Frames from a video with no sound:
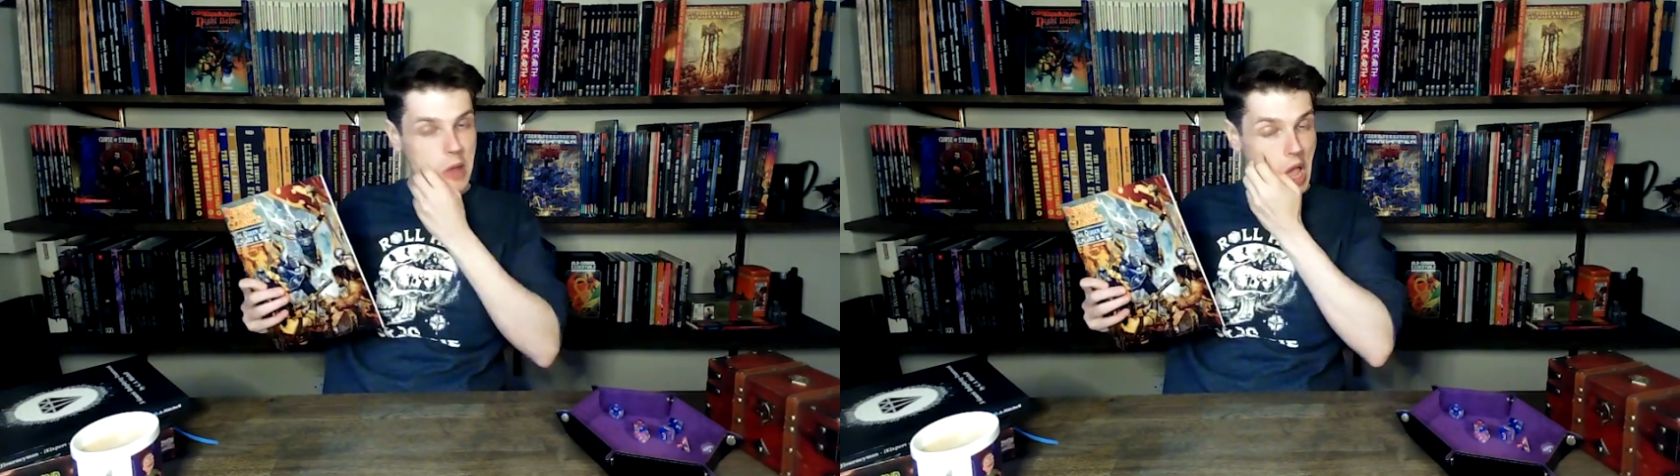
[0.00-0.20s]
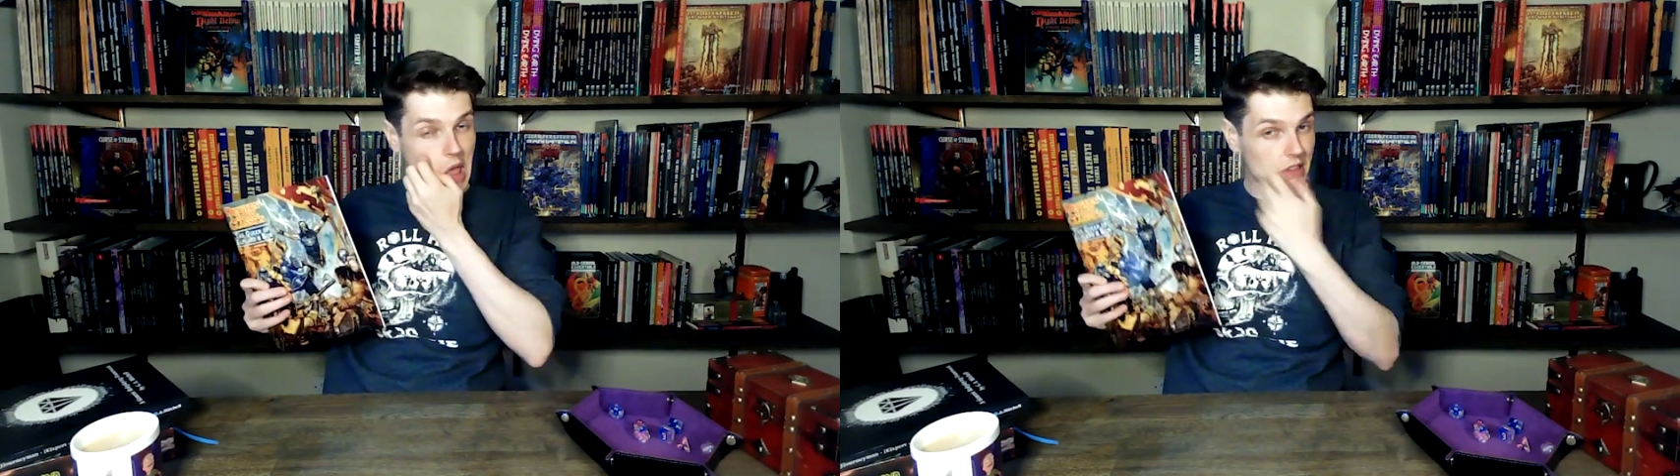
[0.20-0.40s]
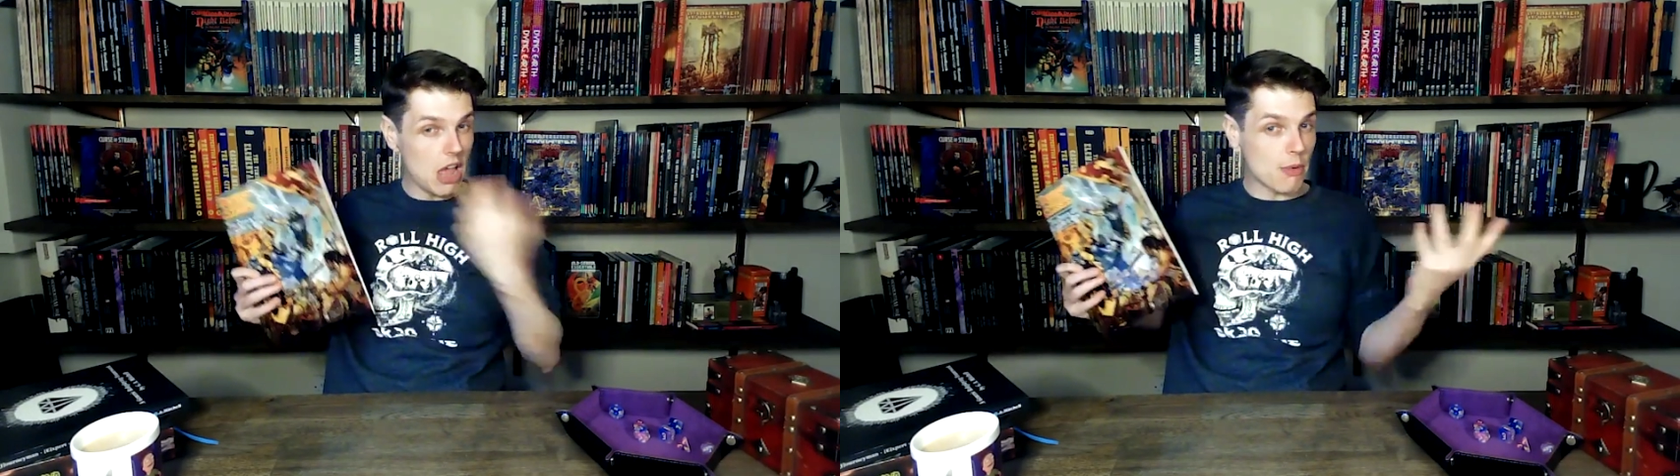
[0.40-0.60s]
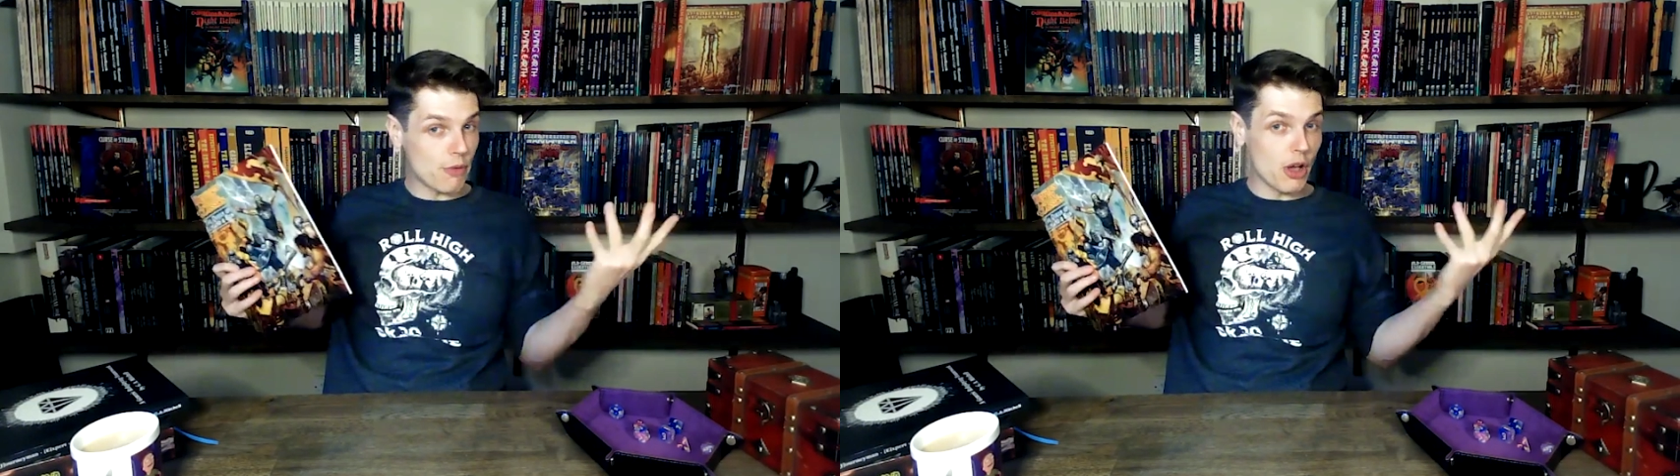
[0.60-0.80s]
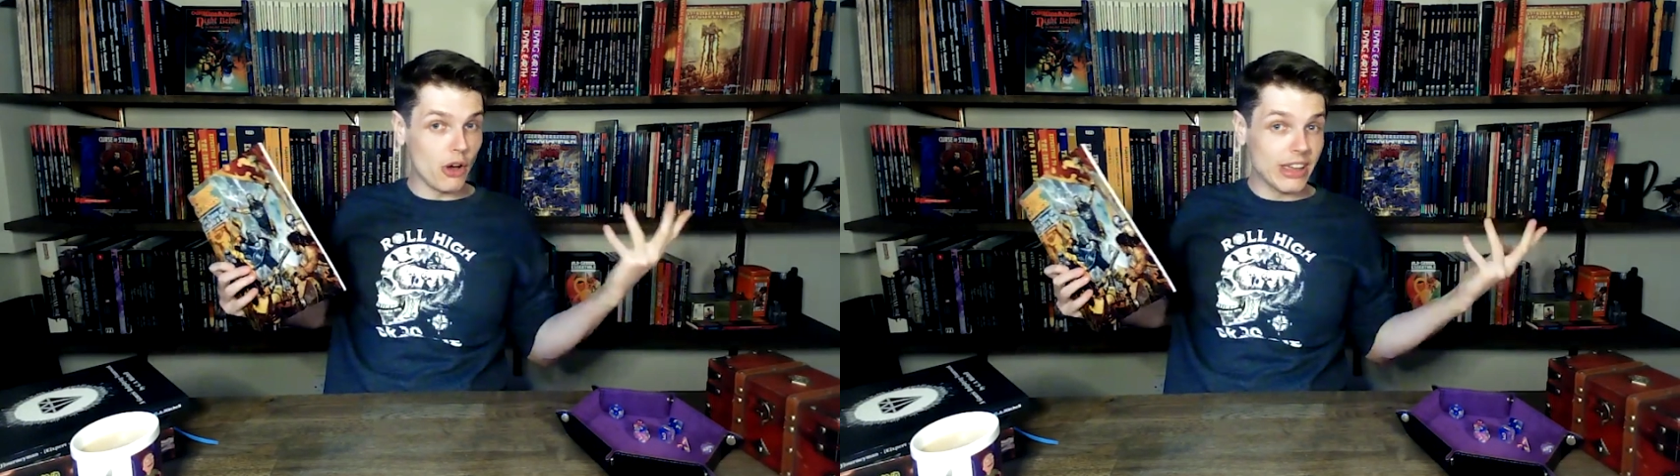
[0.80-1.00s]
but at the time of
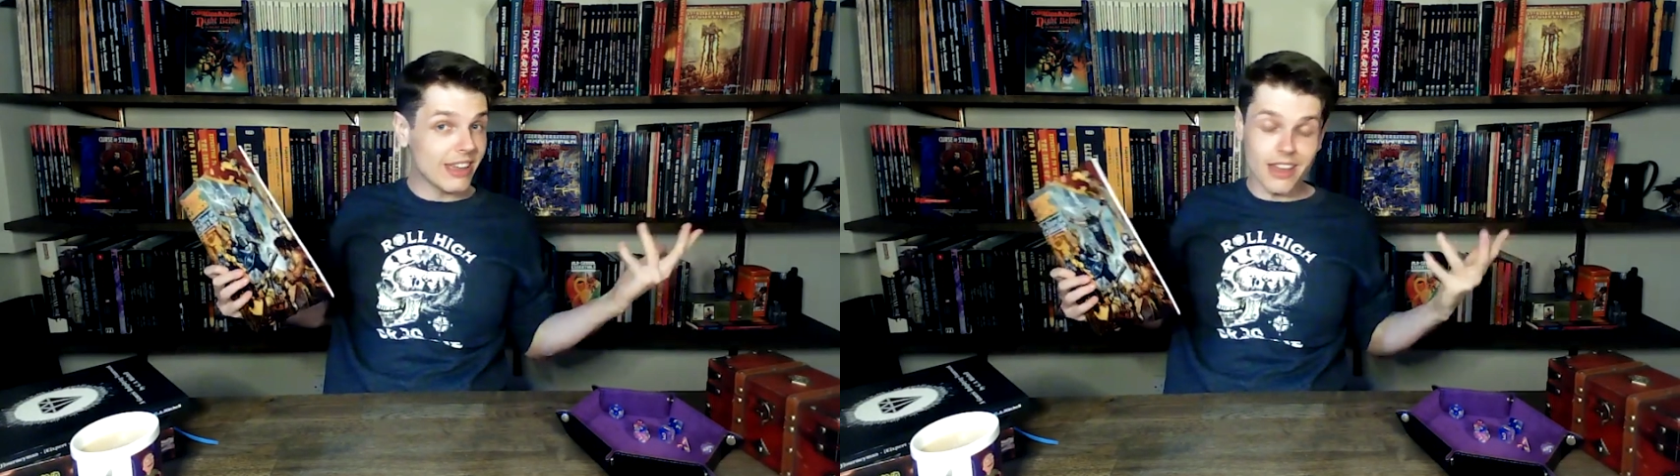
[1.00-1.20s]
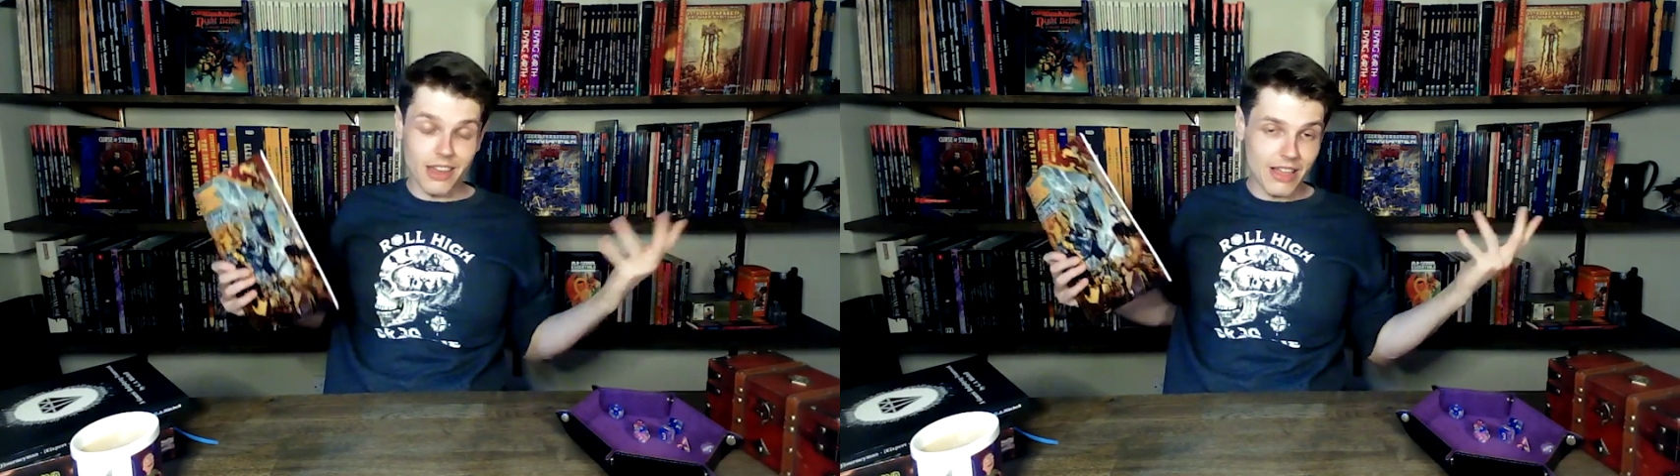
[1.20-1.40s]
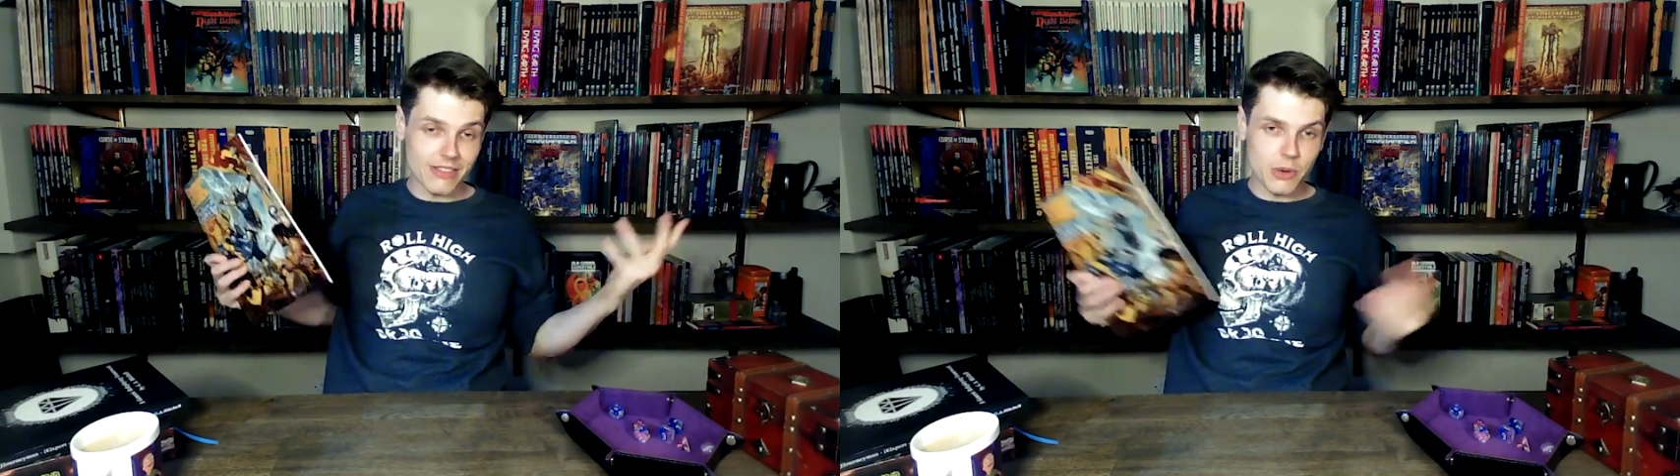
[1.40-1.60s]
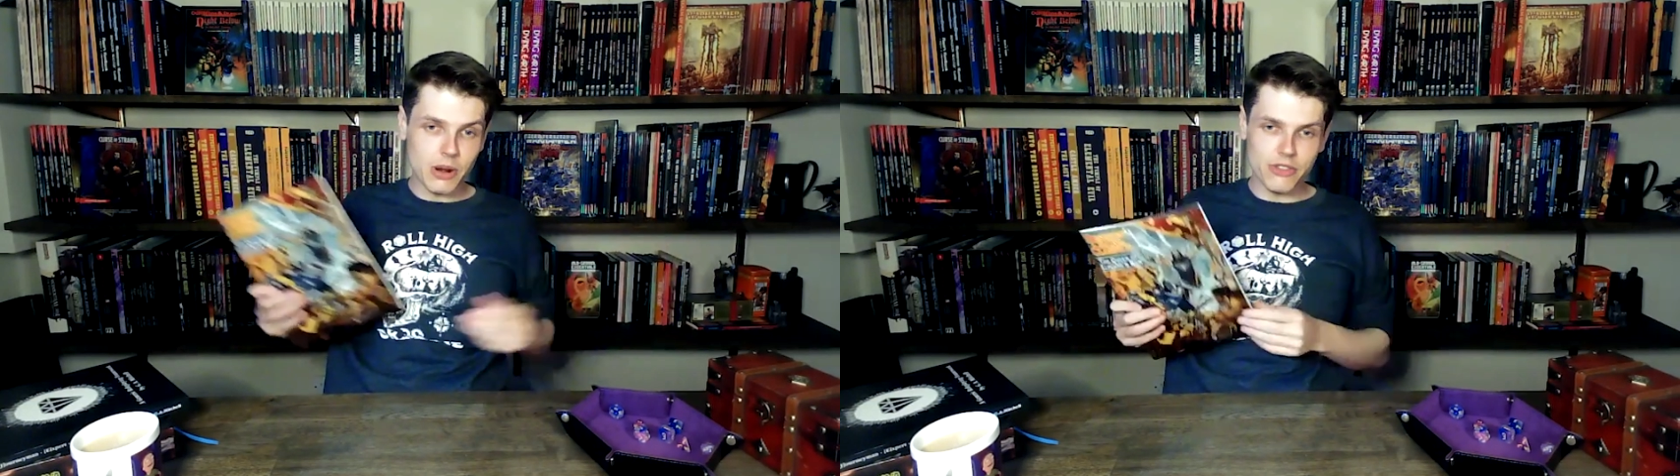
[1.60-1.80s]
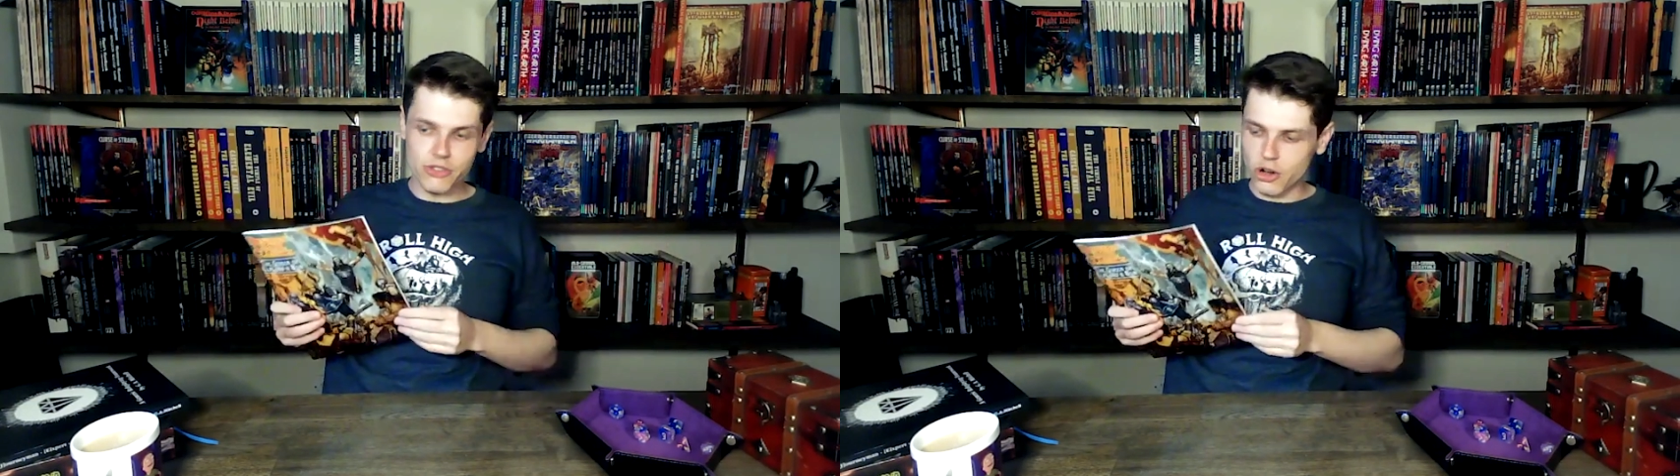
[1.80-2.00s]
recording, that sequel
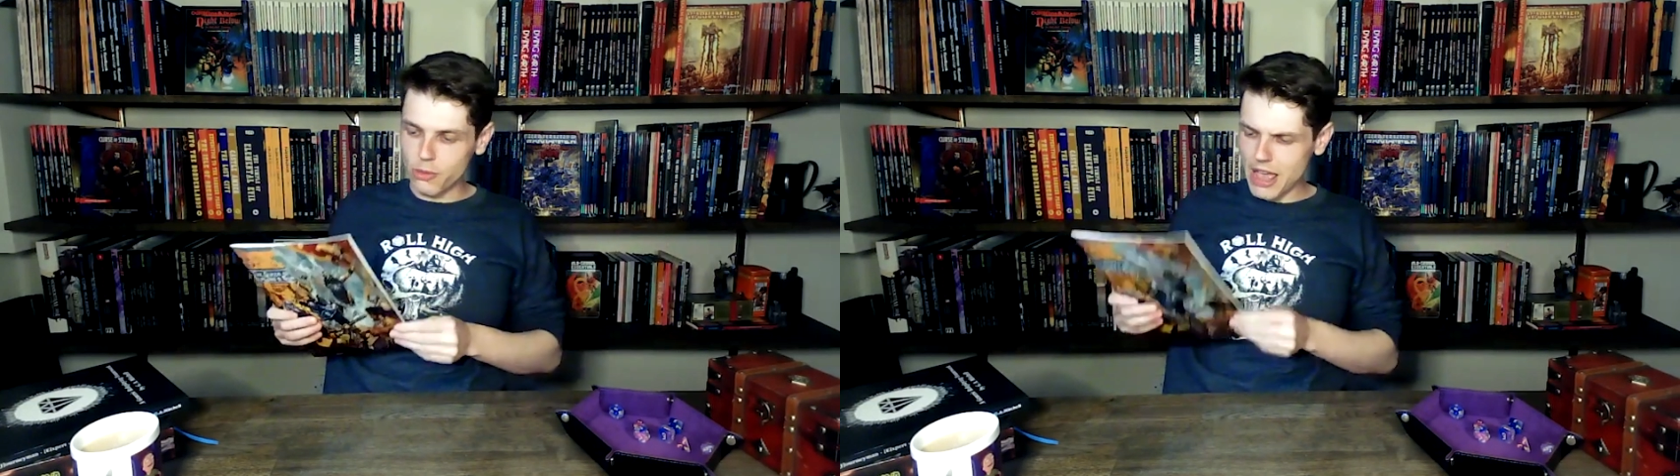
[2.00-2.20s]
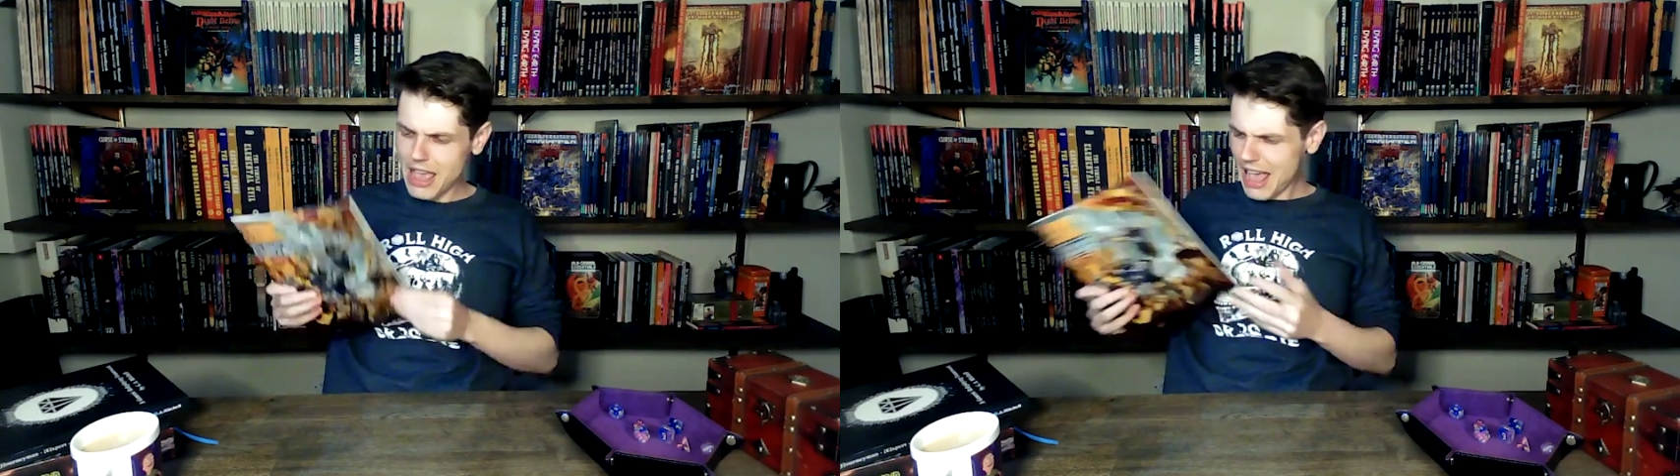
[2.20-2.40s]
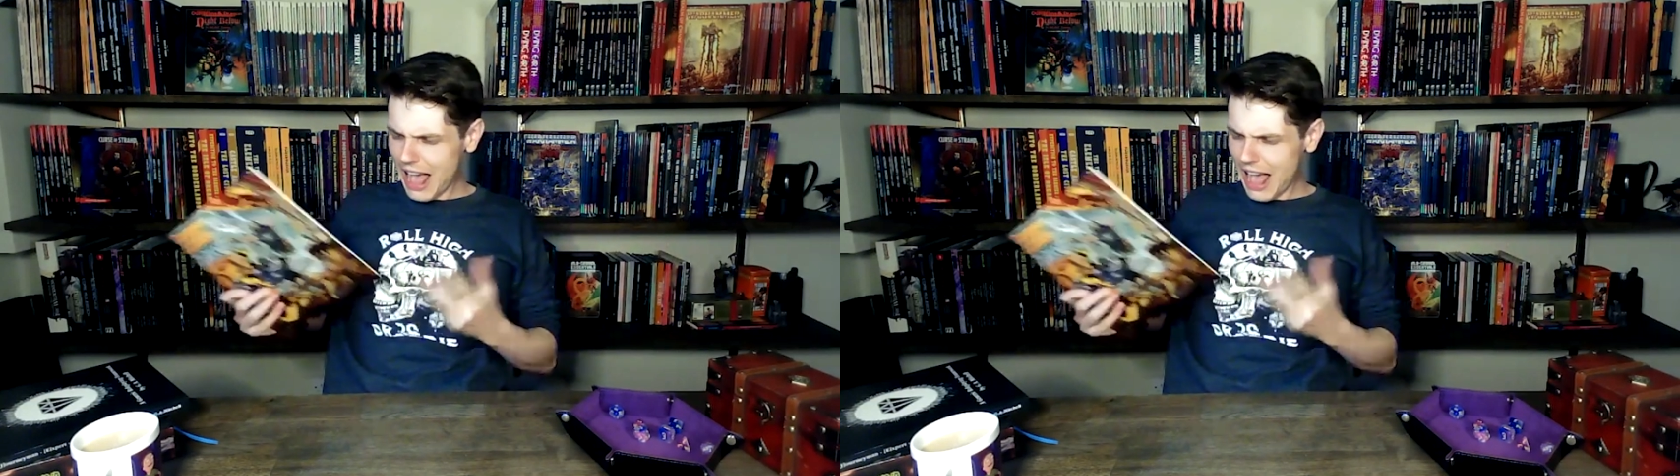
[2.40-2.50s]
hasn't turned up yet.